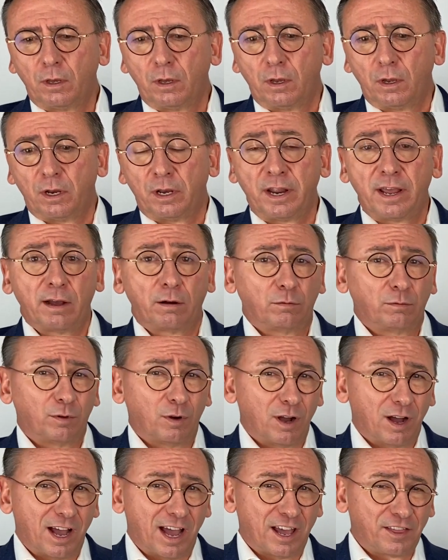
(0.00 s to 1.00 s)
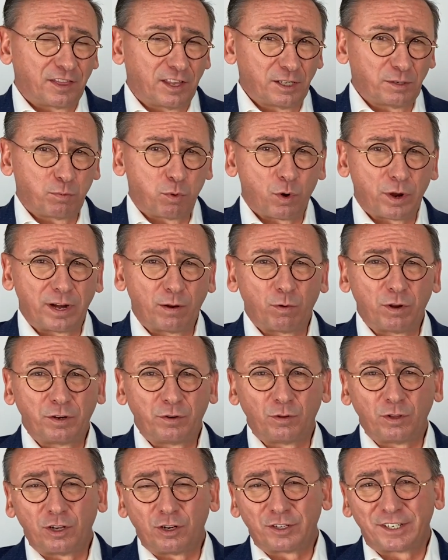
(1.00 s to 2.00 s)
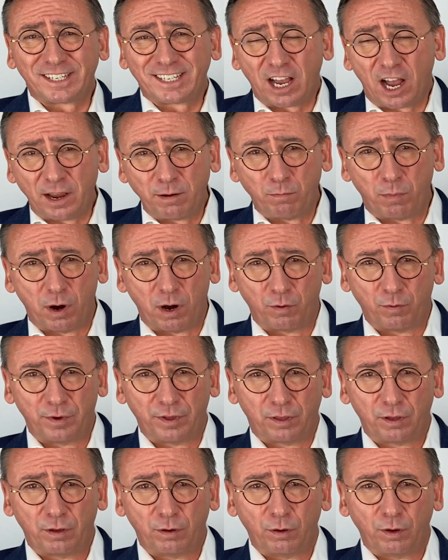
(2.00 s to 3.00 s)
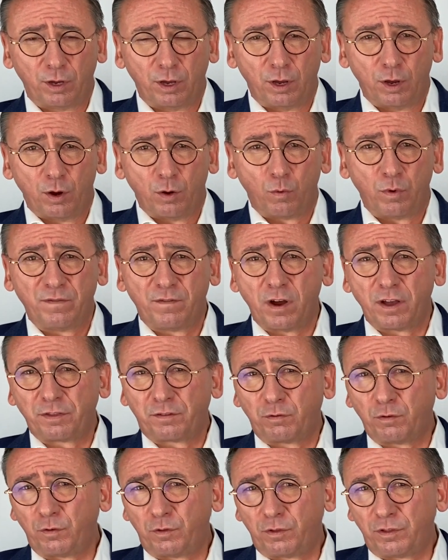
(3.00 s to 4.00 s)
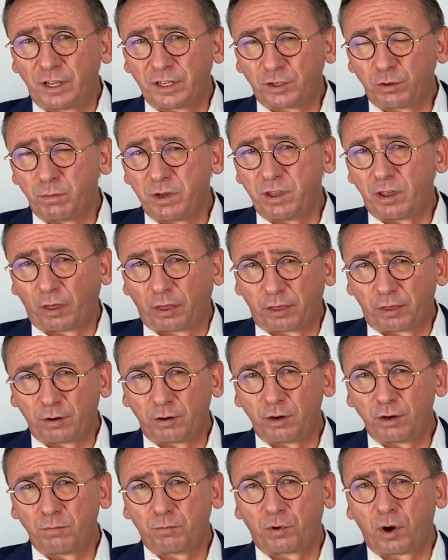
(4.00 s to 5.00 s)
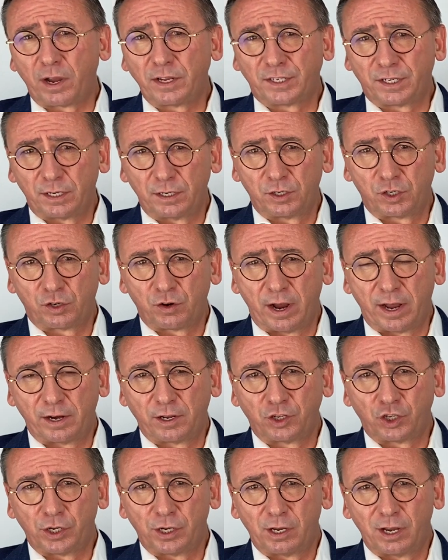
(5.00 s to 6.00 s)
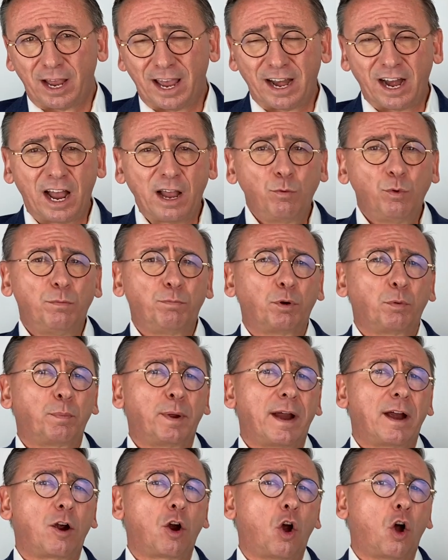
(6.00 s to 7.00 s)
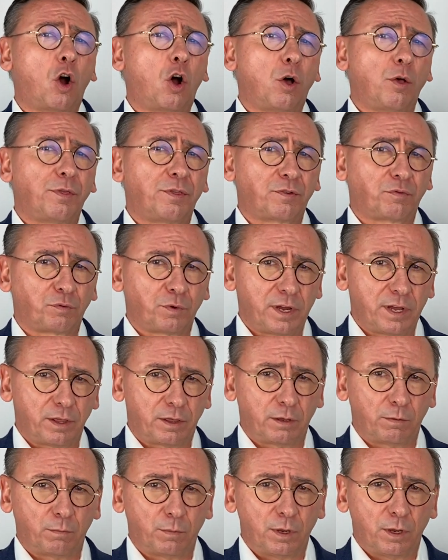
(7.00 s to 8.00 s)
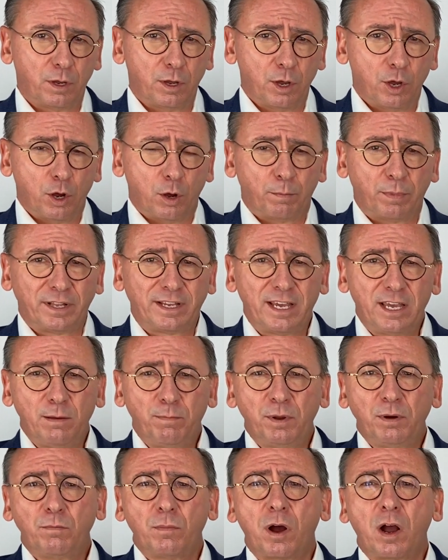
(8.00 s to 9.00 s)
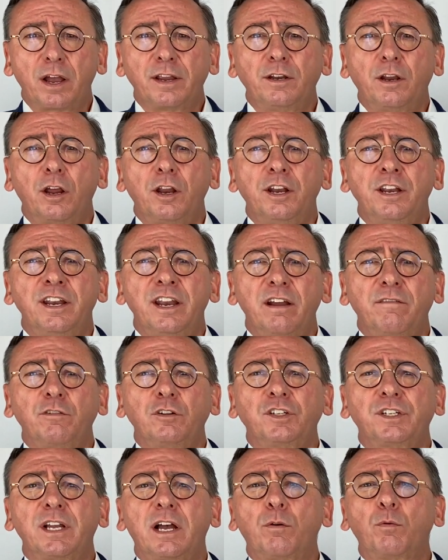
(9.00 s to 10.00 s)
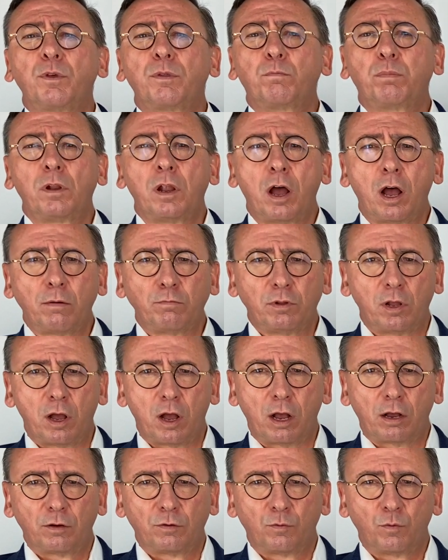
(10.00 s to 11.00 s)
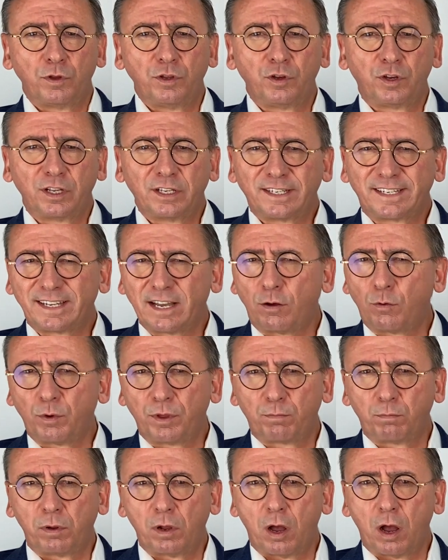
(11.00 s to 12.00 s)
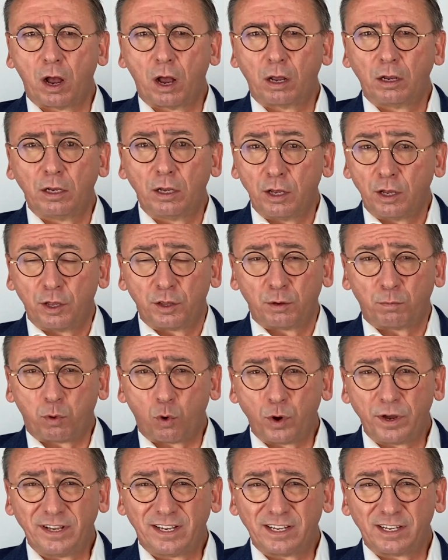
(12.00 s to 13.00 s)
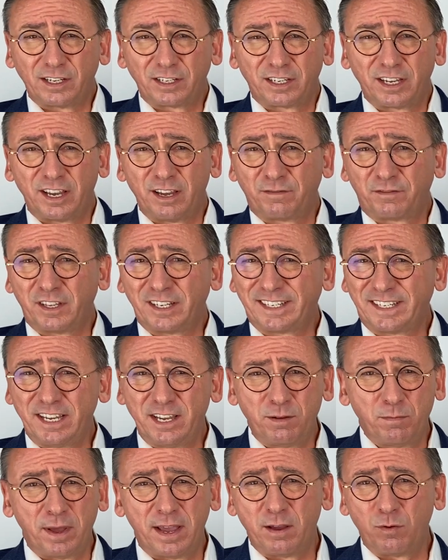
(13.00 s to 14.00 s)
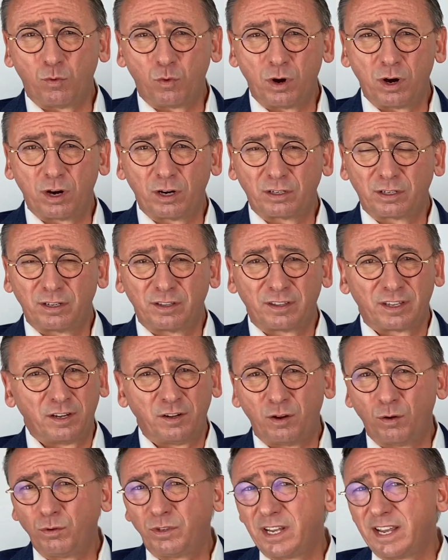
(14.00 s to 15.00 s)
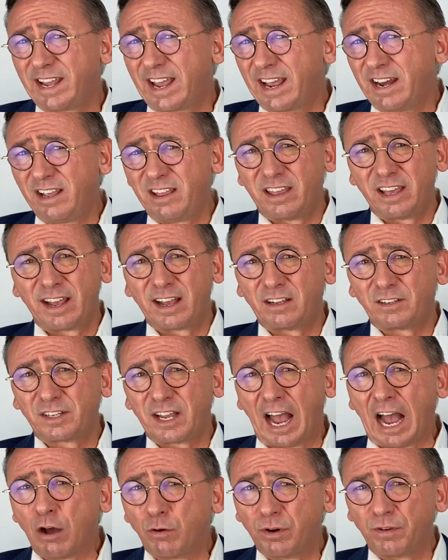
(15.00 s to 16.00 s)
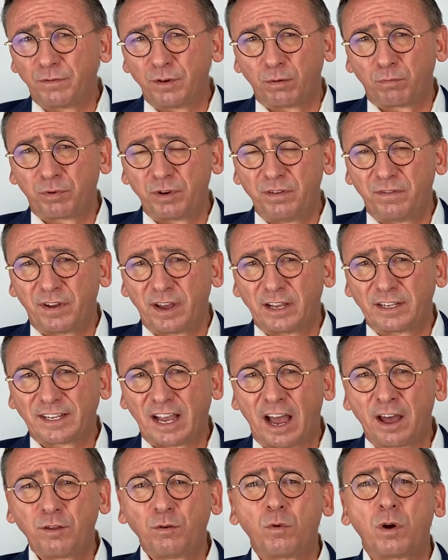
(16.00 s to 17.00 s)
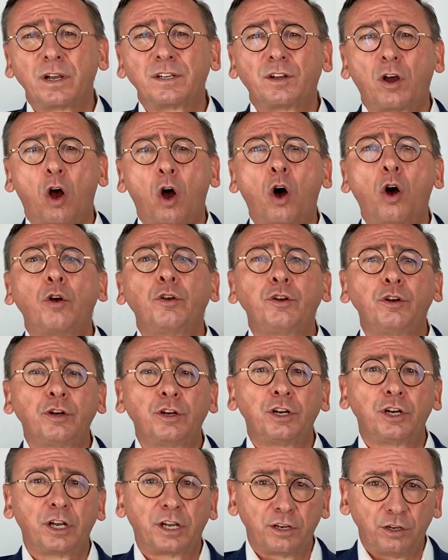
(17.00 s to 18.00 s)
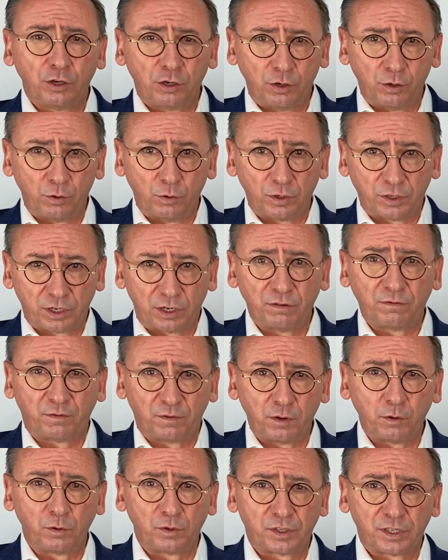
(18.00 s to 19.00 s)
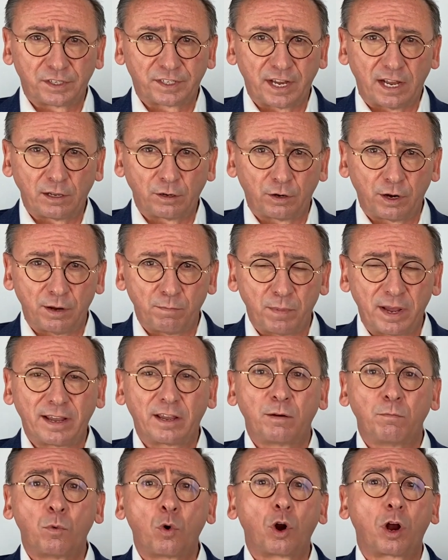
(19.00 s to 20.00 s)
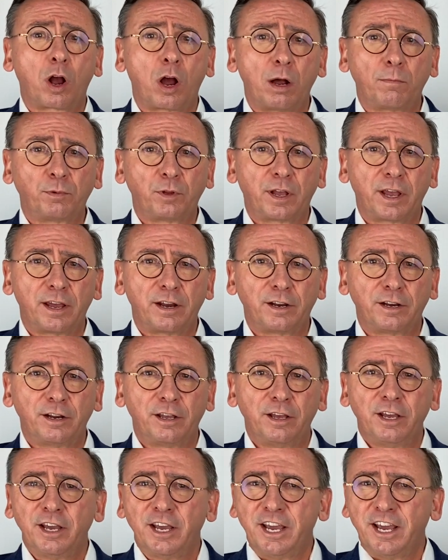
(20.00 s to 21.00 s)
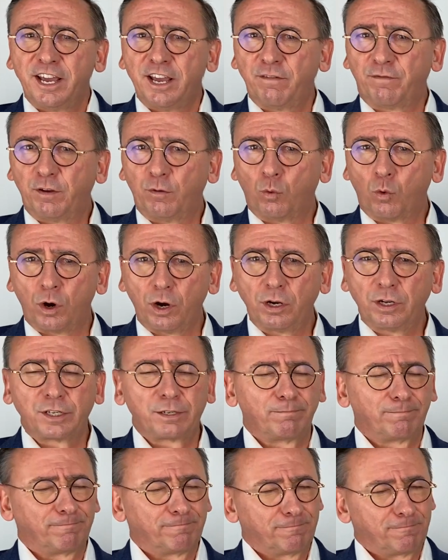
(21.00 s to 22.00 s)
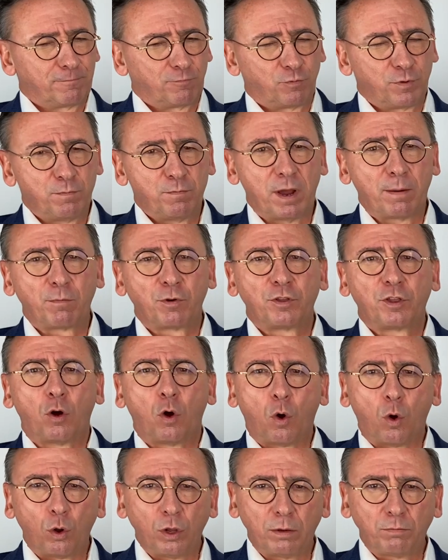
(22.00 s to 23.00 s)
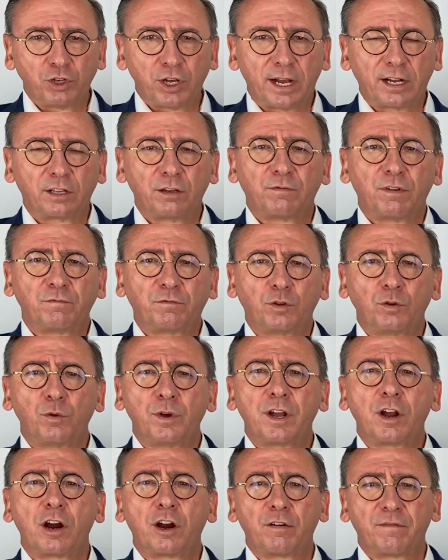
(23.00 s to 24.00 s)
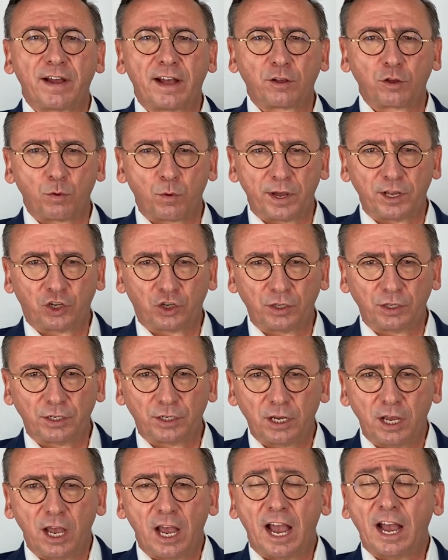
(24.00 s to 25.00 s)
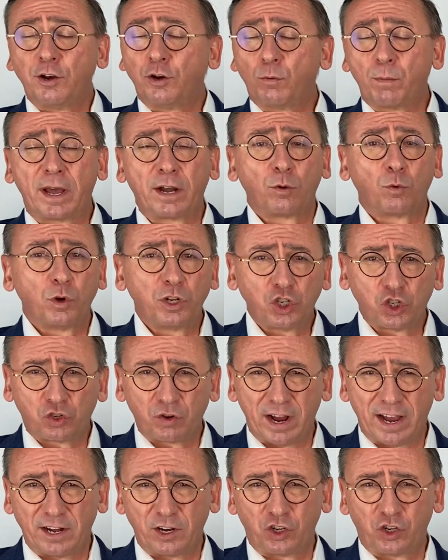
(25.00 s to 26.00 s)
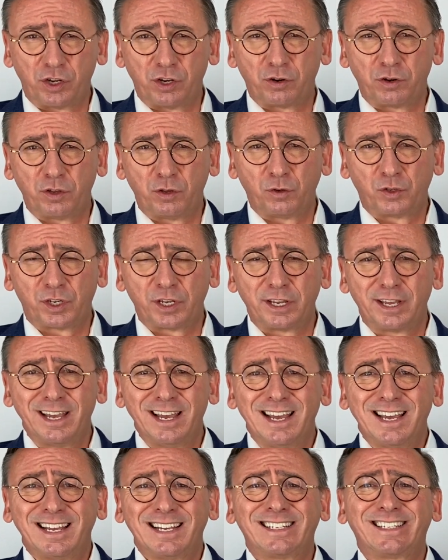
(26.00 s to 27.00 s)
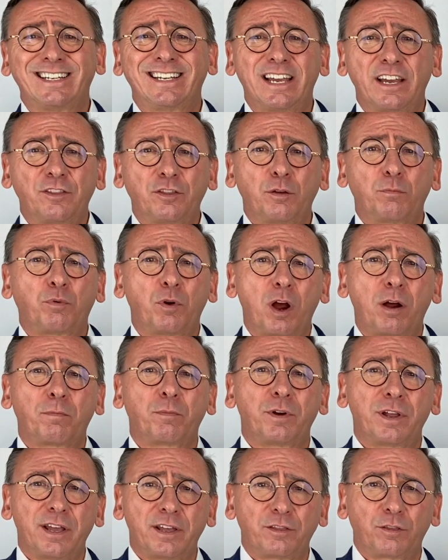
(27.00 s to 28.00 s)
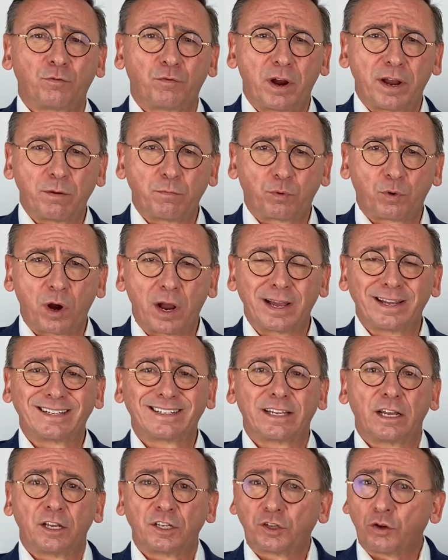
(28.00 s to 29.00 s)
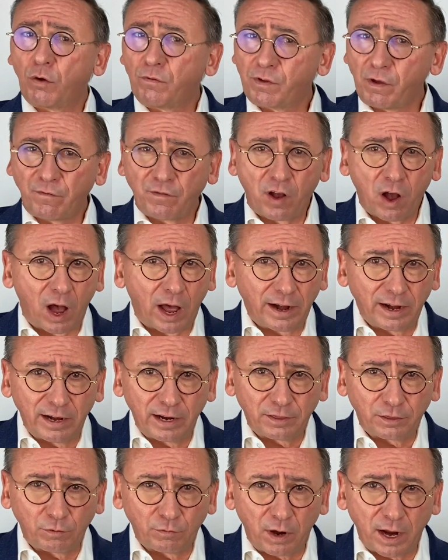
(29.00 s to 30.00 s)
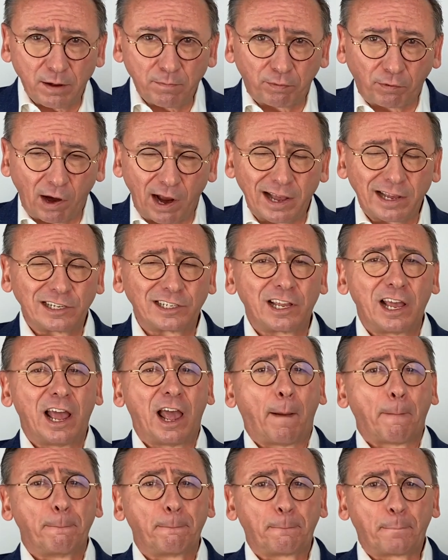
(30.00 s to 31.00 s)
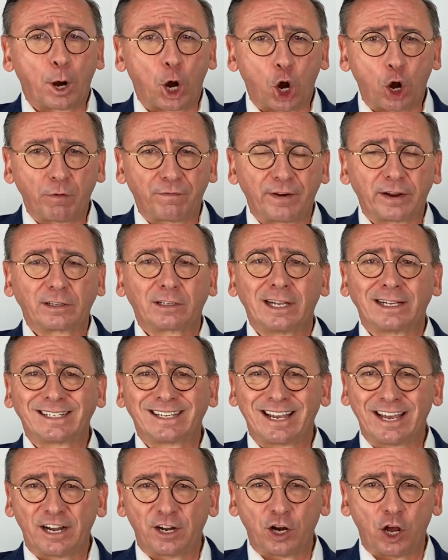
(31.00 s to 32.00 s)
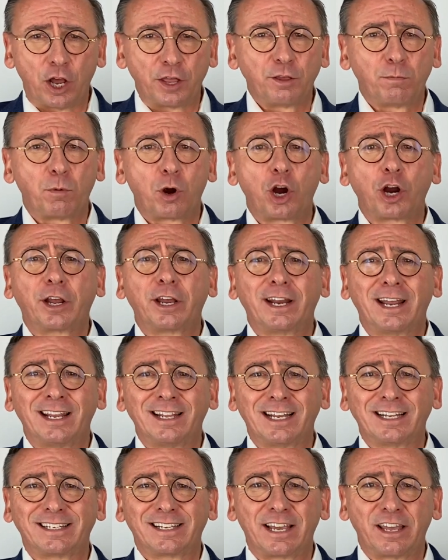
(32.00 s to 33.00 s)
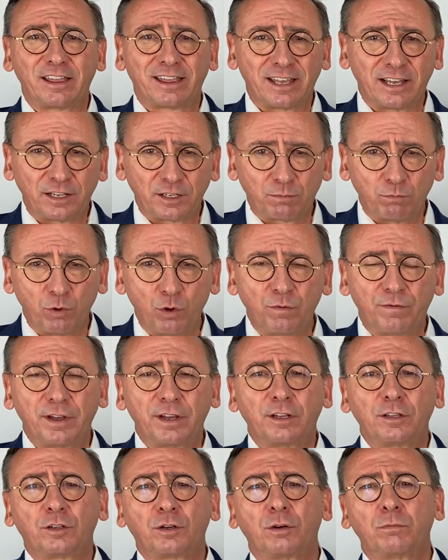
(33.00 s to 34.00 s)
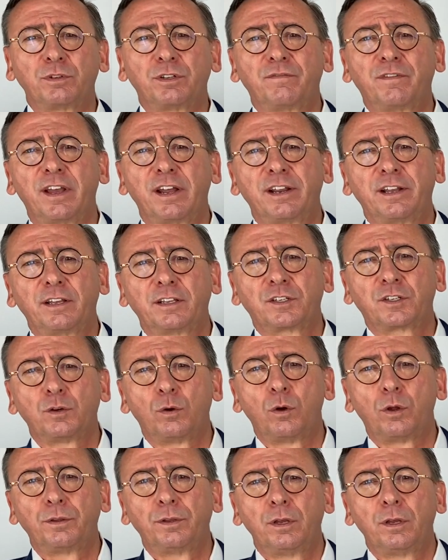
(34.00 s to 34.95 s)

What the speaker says: Now, at this point, I want to do a little sidebar with you. We've gone through, this will be the third pricing strategy, and I would prepare all three of them. But keep in mind, never sell with blah blah when you can sell with blah. The point is, if the CMA worked, then don't take anything else out of your briefcase. Otherwise, all you're going to do is confuse the seller and make it more complicated. If it works, remember, the whole objective of doing our evaluations, no matter which strategy you're using, is to get the property at the right price. So if you've got it at the right price, perfect. Let's get it on the market and let's get things moving in terms of getting it sold.